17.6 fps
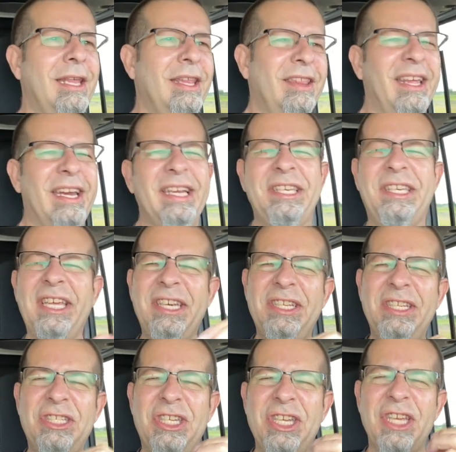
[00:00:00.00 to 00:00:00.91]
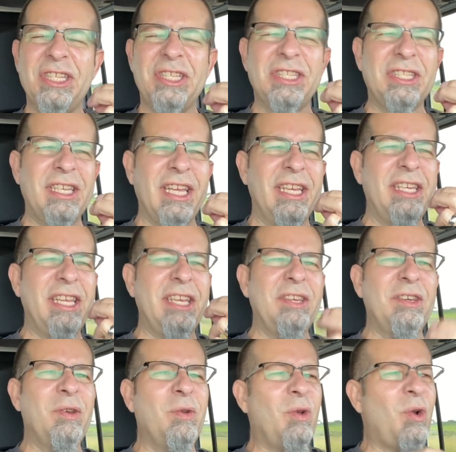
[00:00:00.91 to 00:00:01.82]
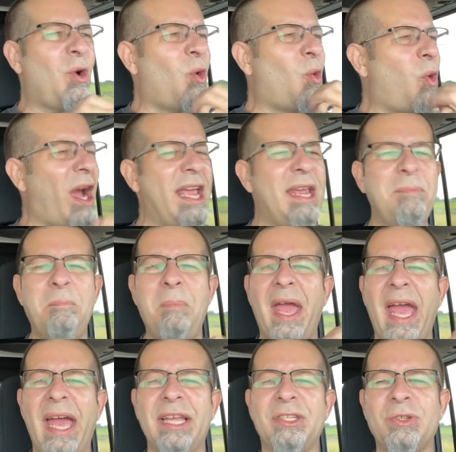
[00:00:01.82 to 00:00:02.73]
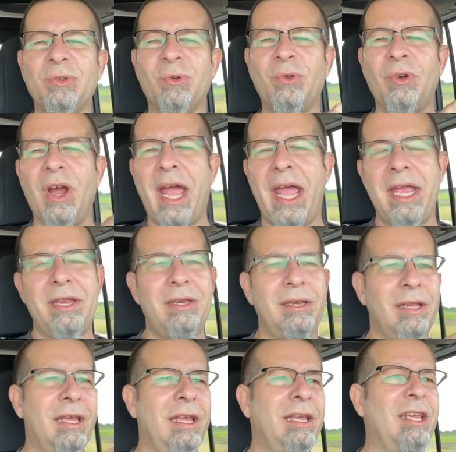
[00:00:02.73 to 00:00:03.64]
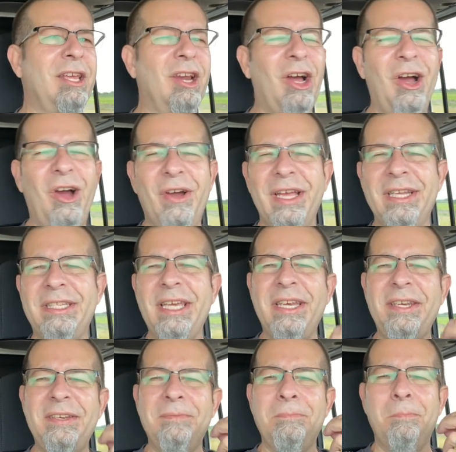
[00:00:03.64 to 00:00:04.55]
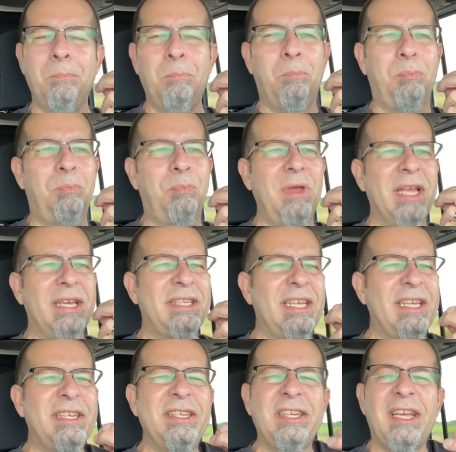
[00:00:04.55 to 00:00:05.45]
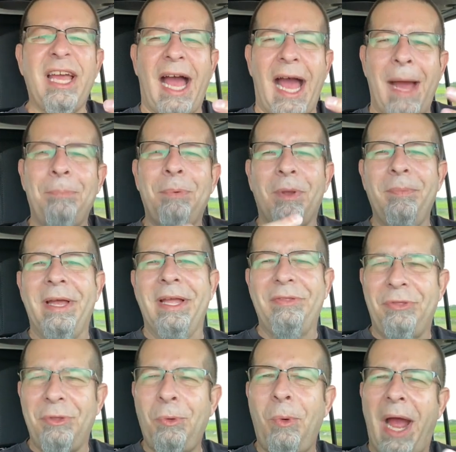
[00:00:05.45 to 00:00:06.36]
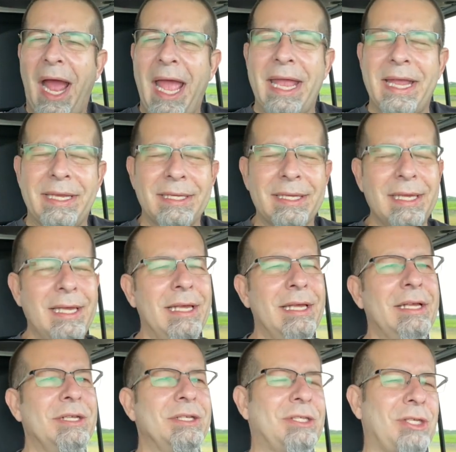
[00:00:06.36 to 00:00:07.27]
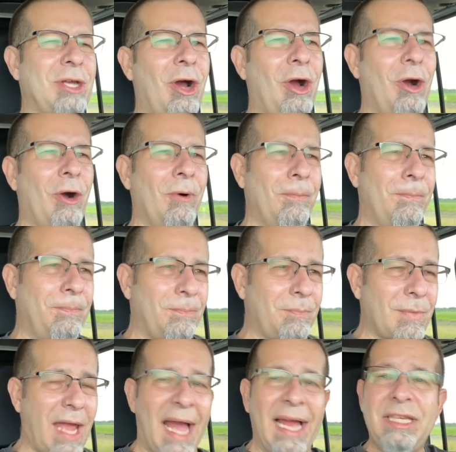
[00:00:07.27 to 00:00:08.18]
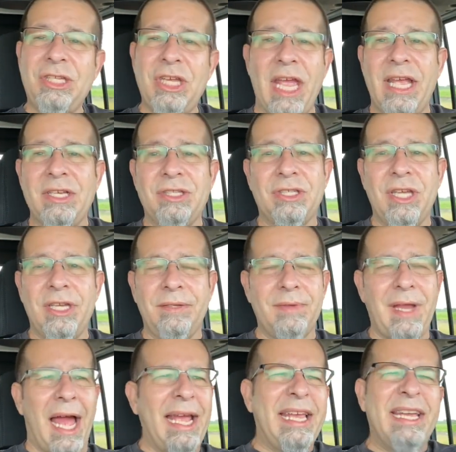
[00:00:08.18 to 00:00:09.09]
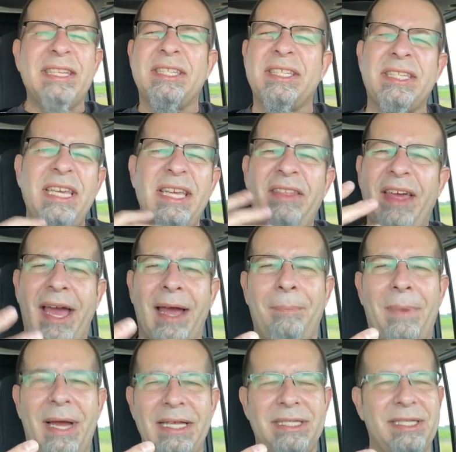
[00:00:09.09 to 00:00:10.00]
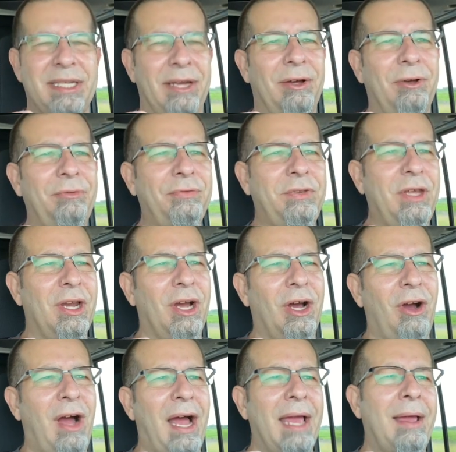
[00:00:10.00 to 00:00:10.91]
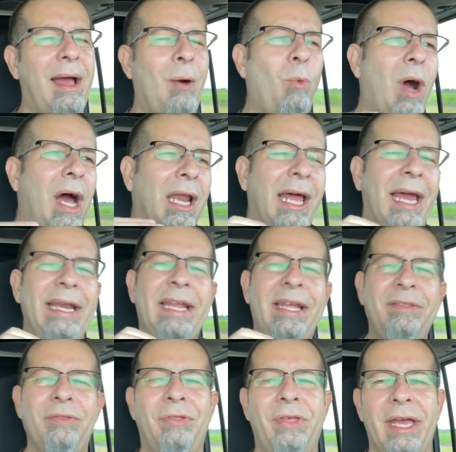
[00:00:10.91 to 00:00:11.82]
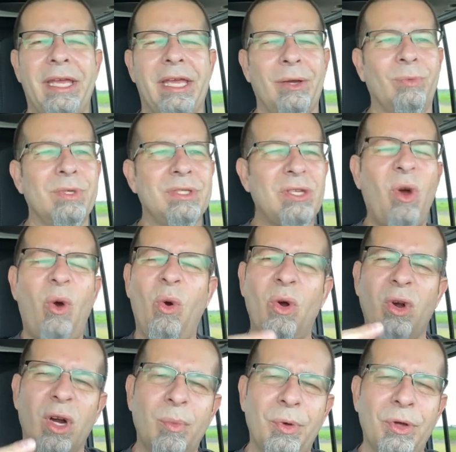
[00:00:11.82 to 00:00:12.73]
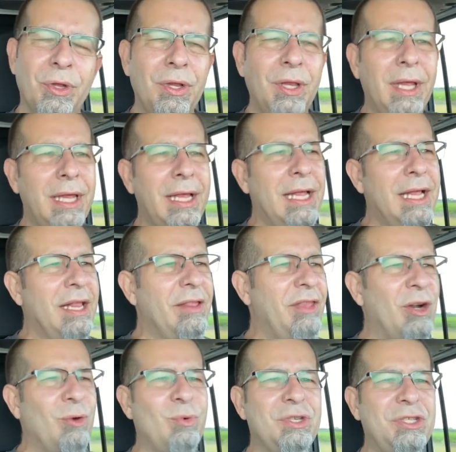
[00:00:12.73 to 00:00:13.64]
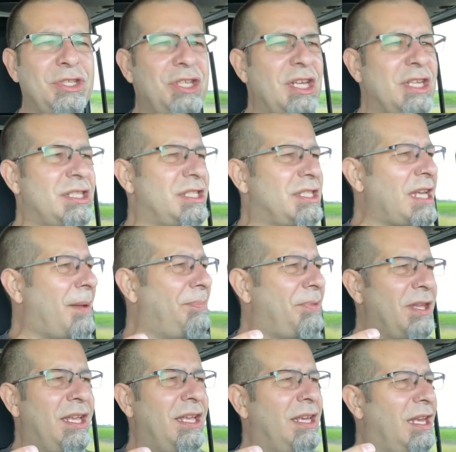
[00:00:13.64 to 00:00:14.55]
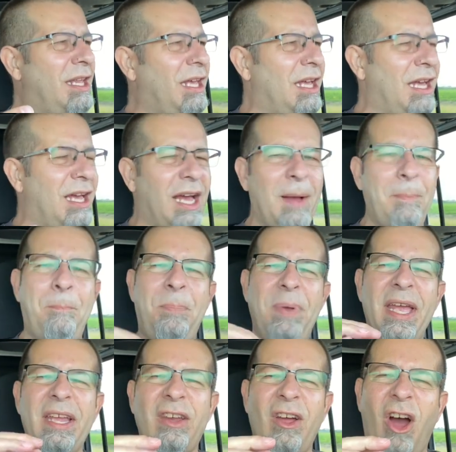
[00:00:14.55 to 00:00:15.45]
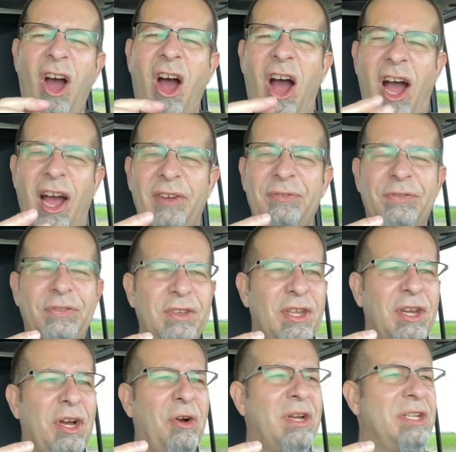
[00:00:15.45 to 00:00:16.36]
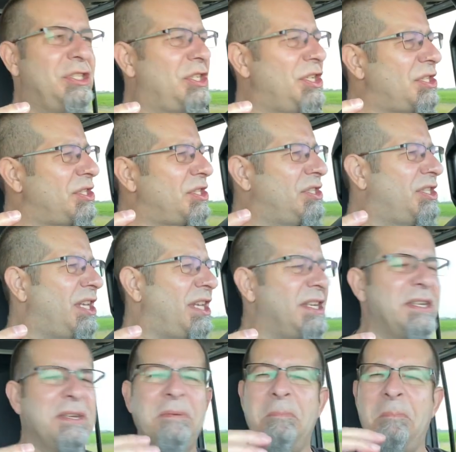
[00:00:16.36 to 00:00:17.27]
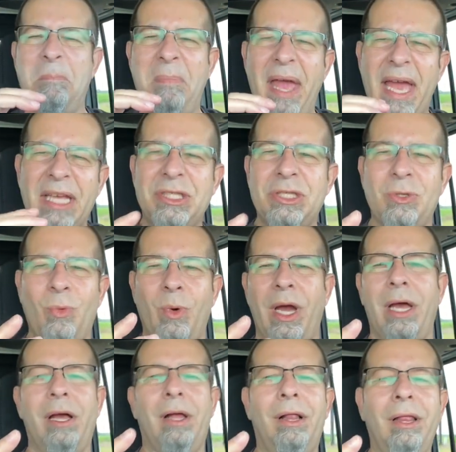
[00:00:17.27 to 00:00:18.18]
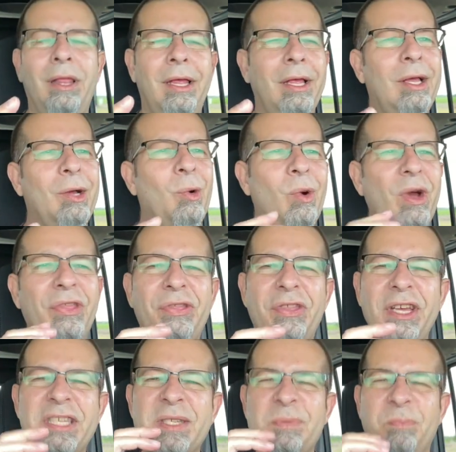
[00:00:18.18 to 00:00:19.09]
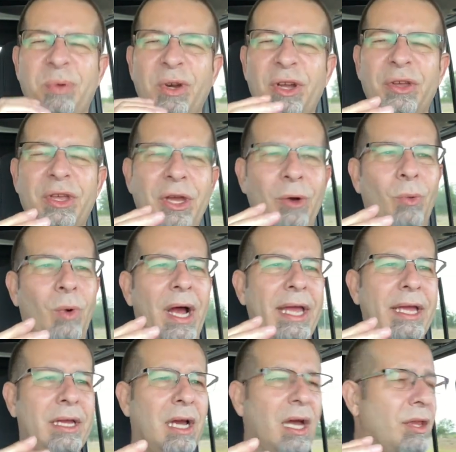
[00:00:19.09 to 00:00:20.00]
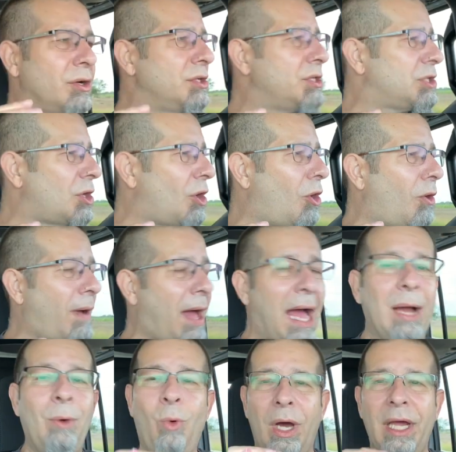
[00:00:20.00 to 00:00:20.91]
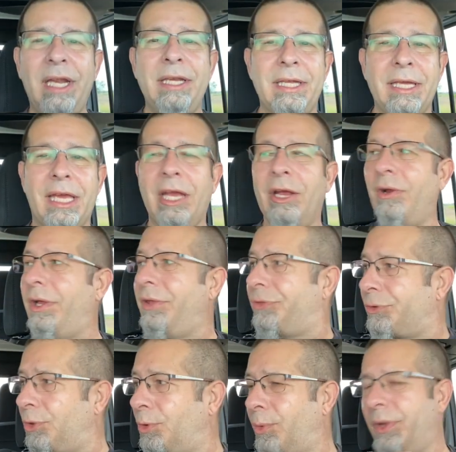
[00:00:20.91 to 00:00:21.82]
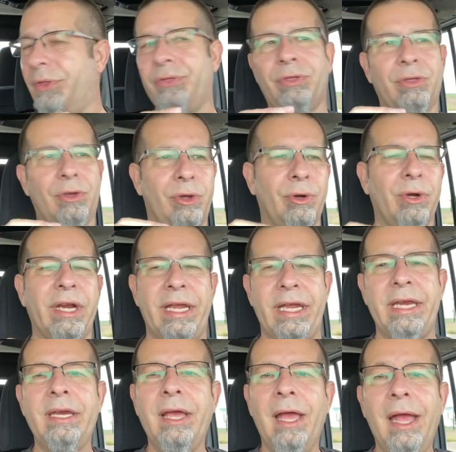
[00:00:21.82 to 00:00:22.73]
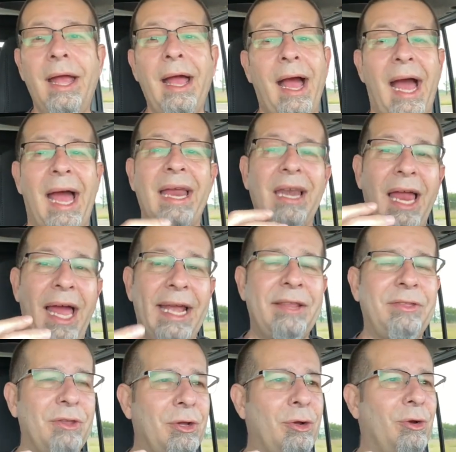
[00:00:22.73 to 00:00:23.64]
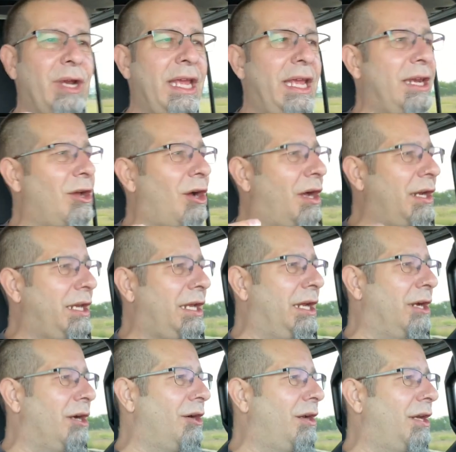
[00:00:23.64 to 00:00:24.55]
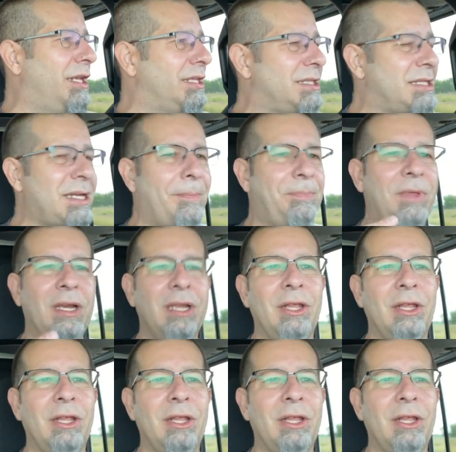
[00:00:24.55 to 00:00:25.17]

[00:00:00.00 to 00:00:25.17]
That it didn't quite match right. You know, it didn't complement the white. So I changed it. I could see that myself. You know, while I didn't think it was horrible, there was just something a bit off. You know, it just didn't mesh well with this brilliant white color. So I wanted to carry through with the green. I like the green on here, and it's something a